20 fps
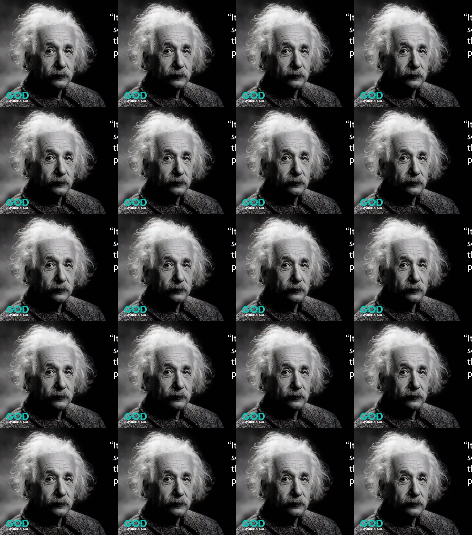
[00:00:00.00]

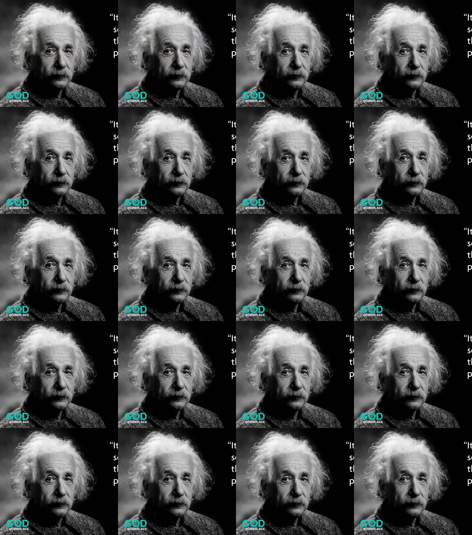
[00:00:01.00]

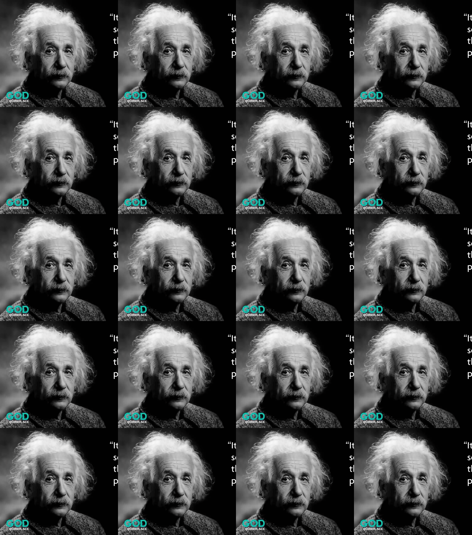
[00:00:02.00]
(no one is talking)